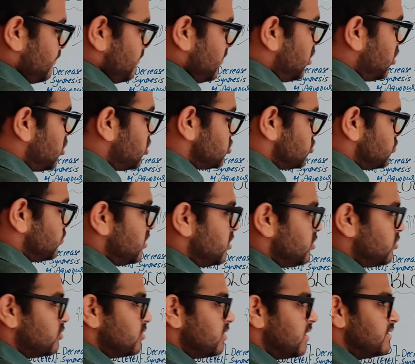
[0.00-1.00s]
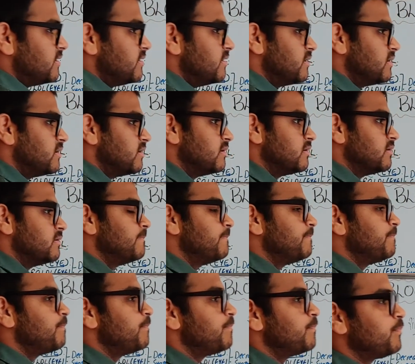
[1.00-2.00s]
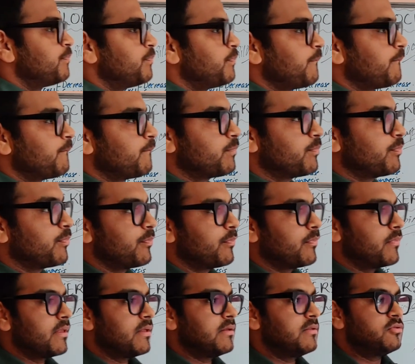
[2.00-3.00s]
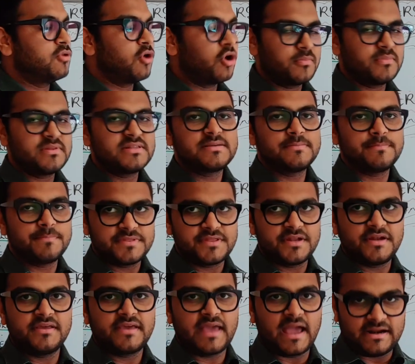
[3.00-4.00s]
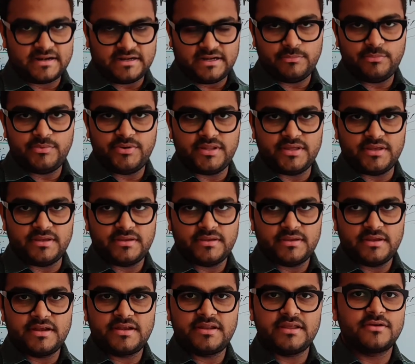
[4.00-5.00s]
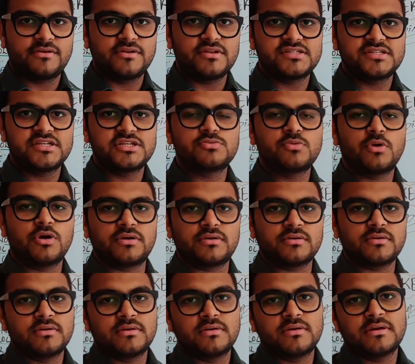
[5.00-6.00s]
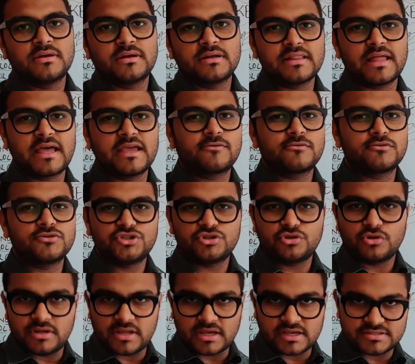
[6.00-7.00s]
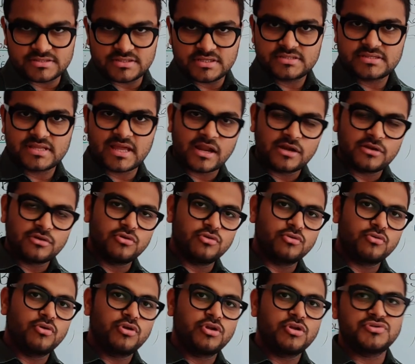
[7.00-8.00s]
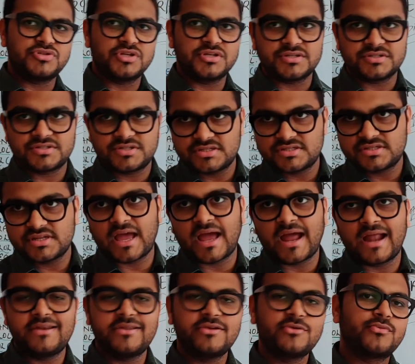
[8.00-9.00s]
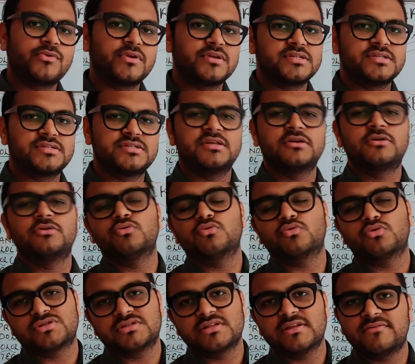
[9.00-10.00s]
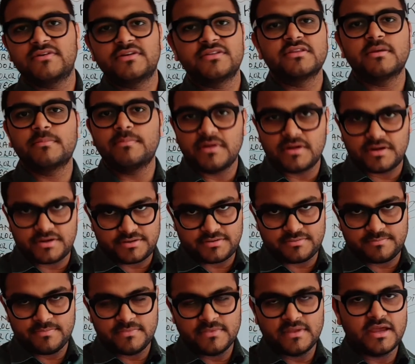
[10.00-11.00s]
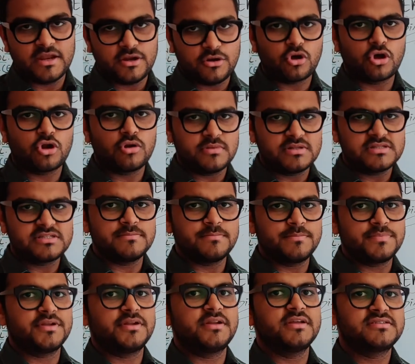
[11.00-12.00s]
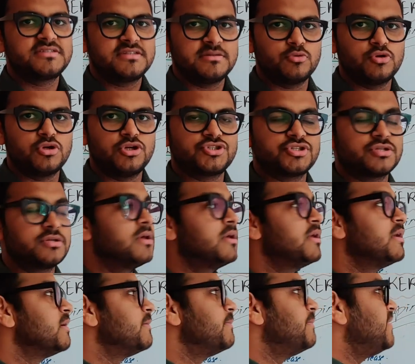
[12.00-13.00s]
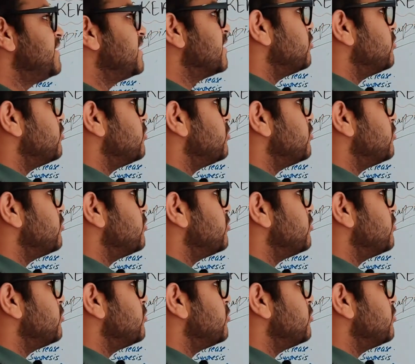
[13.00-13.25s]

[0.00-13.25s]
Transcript: because we know that the normal sympathetic activity, it increases what? Glycogenolysis and gluconeogenesis, and increases the glucose level in the blood in normal sympathetic stimulation. Beta